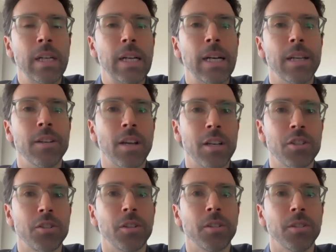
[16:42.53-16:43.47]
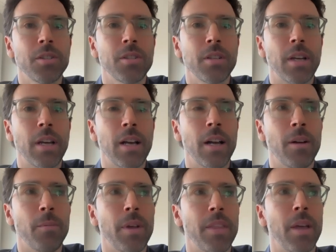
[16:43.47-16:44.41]
industrials,
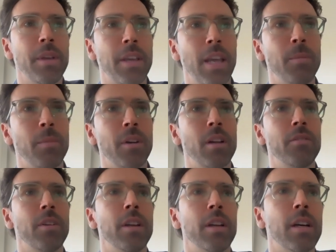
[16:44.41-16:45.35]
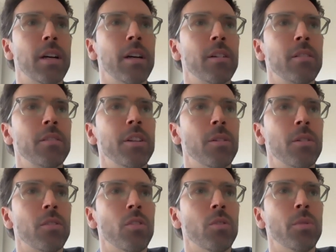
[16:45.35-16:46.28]
and then became kind of a
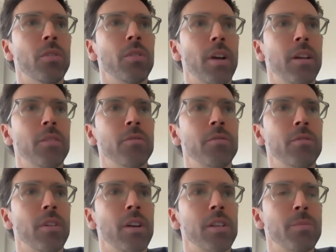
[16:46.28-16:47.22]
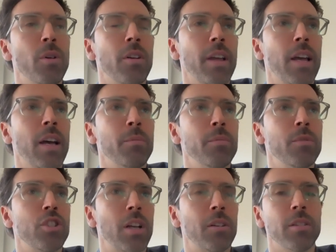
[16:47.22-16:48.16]
global kind of small cap
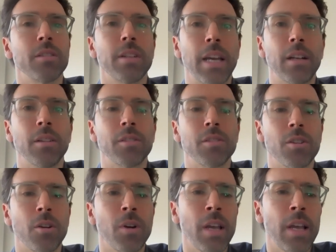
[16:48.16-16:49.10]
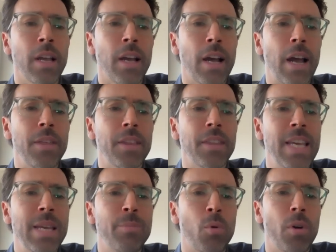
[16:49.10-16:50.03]
generalist analyst. So I think the
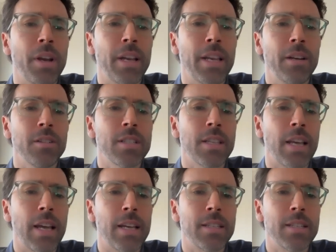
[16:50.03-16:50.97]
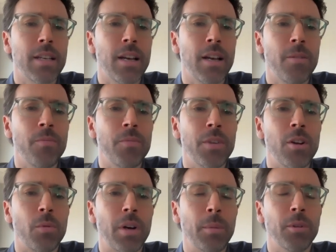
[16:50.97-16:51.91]
key point here is that,
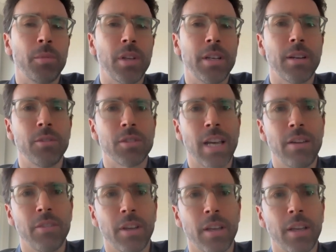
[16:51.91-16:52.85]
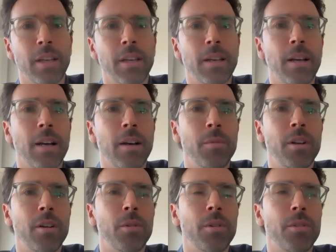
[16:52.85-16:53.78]
we're able to play devil's advocate,
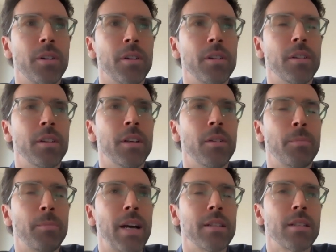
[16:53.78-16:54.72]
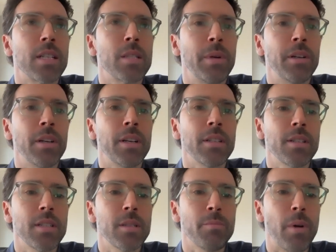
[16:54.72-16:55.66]
with our, past
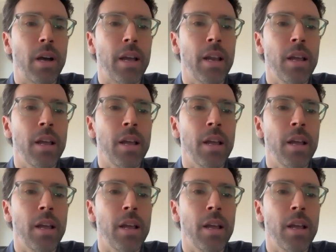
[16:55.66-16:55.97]
experiences, but